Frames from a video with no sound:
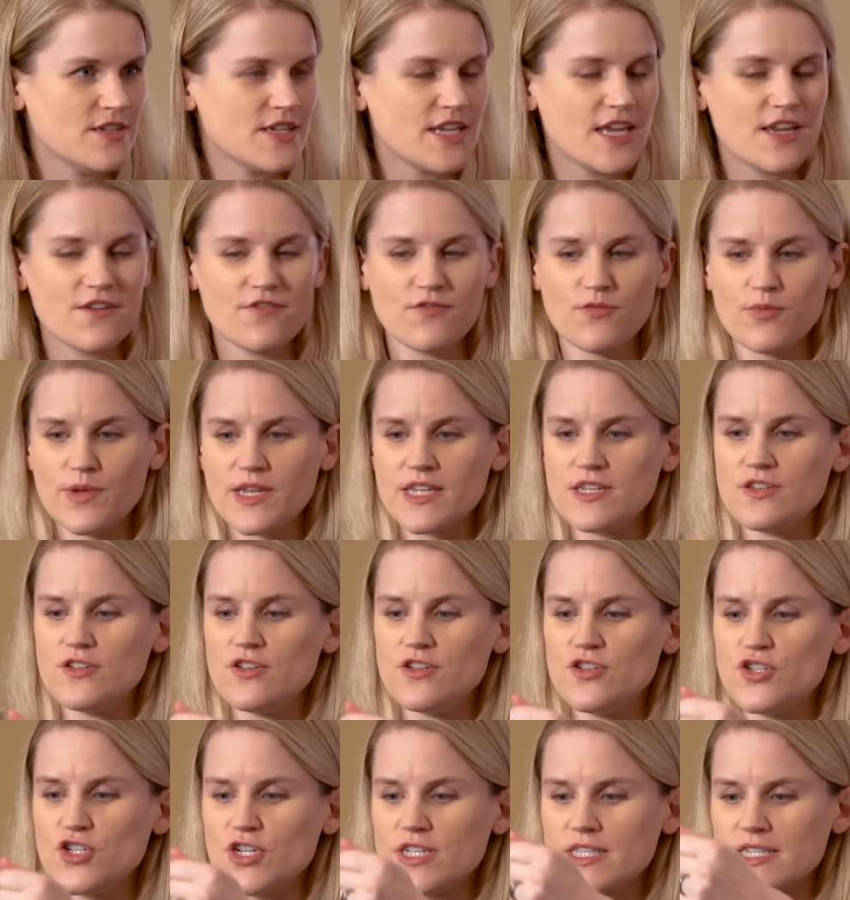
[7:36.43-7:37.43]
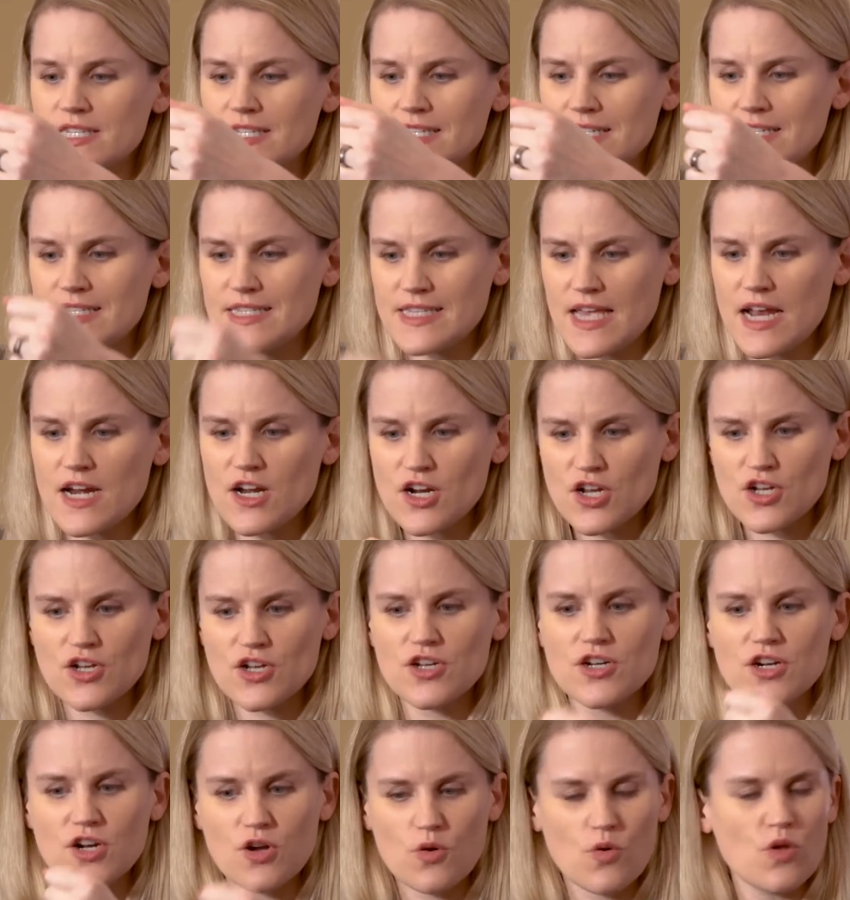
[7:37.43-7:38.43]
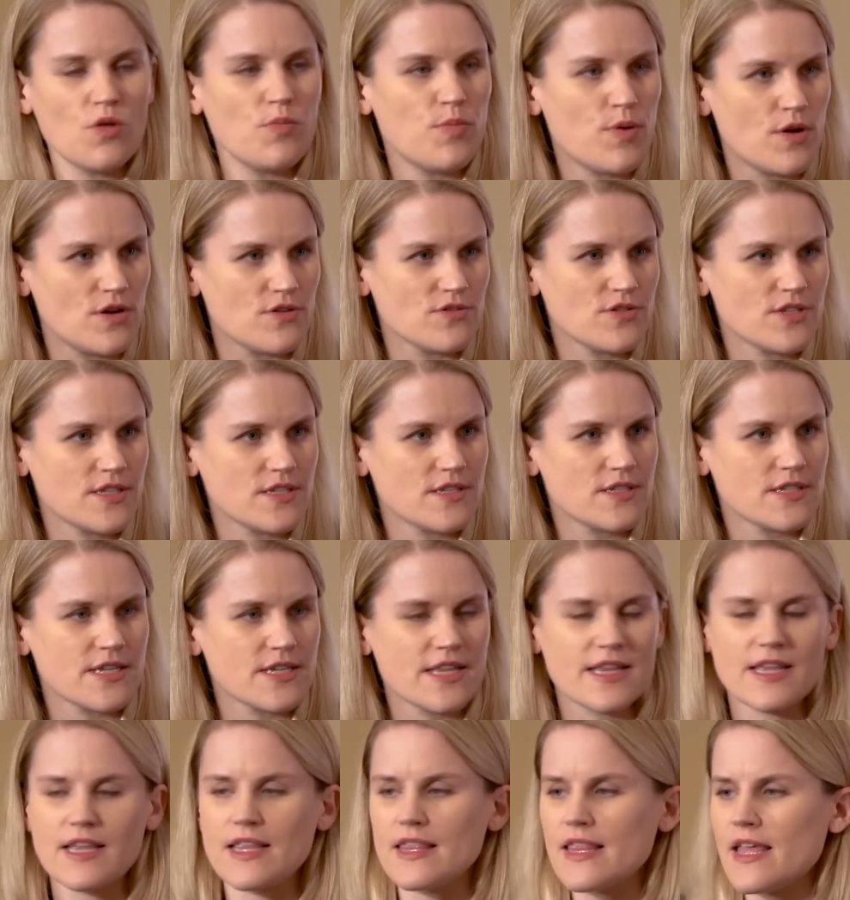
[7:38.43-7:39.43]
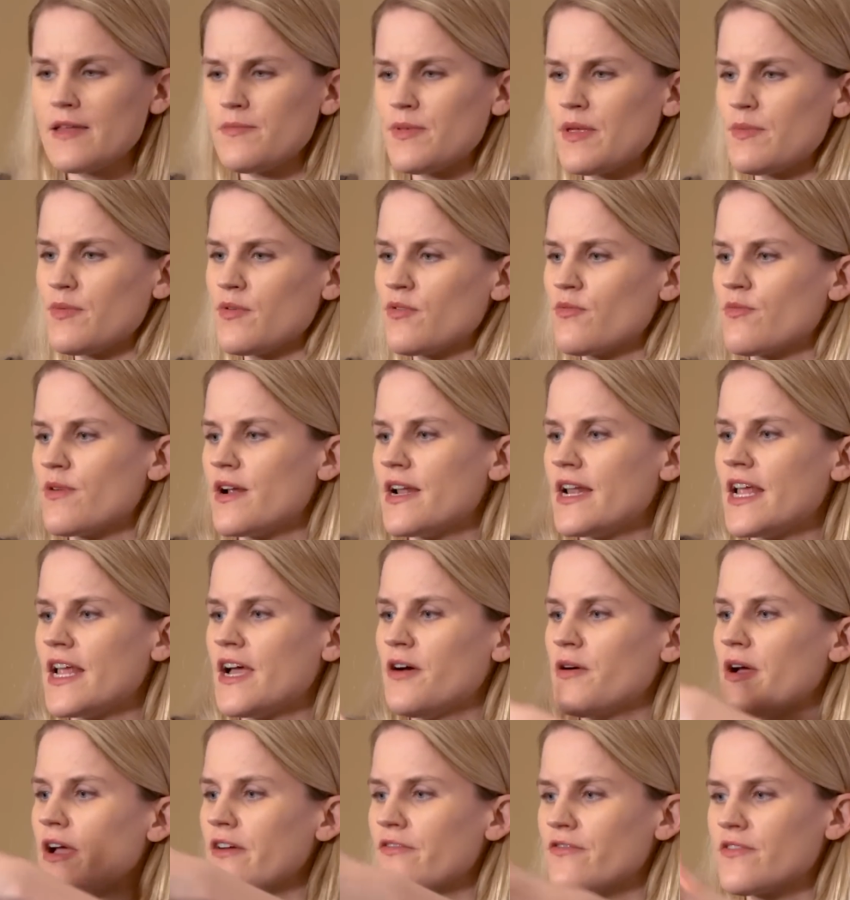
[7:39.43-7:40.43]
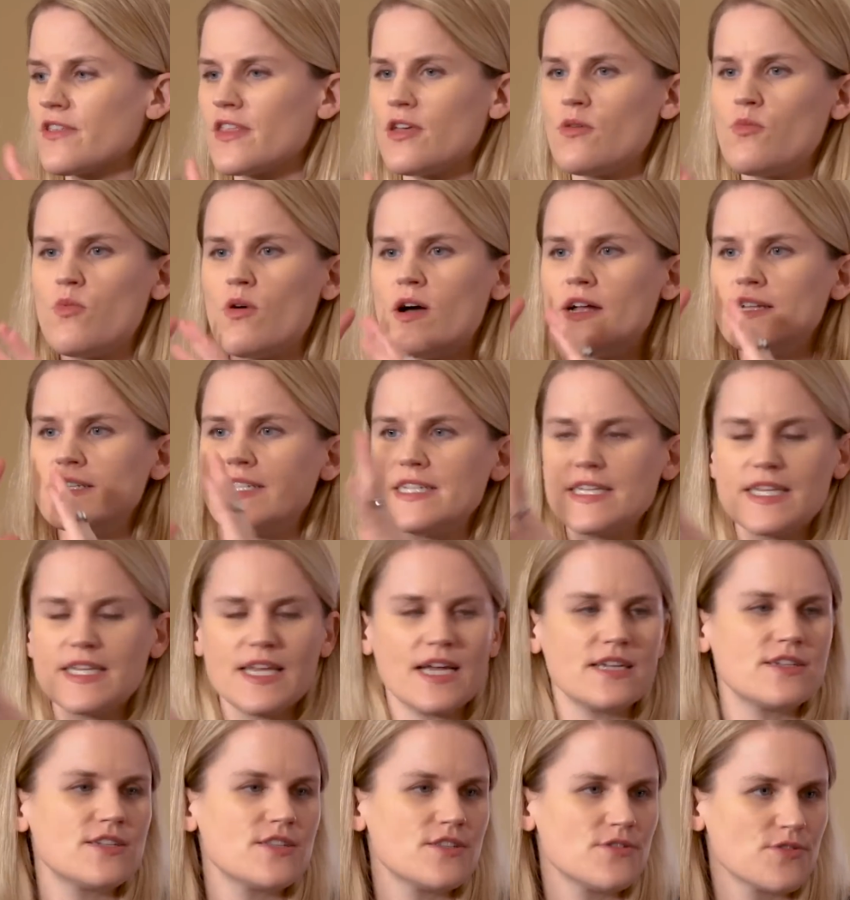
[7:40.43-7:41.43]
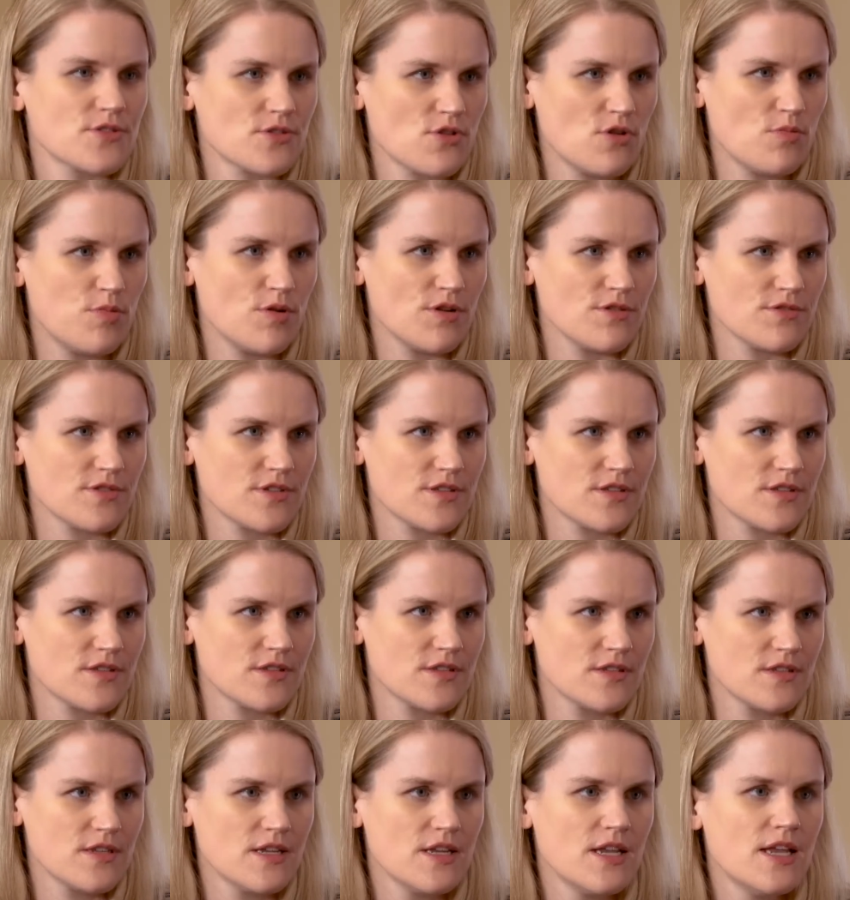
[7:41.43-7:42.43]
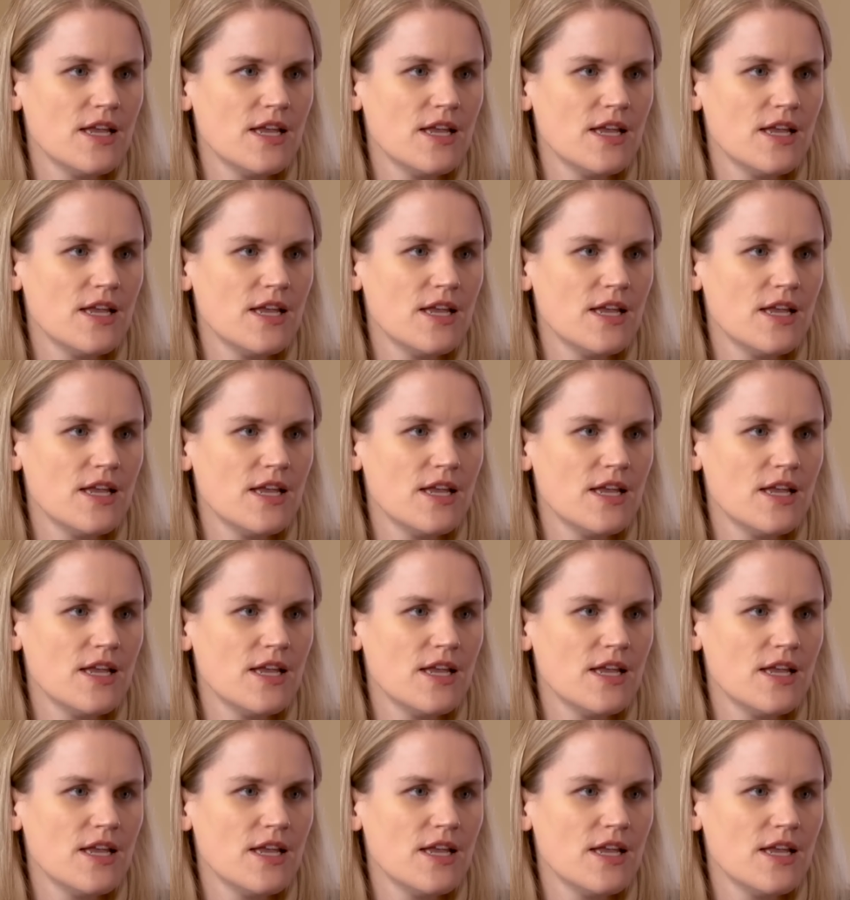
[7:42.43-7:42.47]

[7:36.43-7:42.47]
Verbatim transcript: if we just set good goalposts and then let people run however they want to get to those goalposts.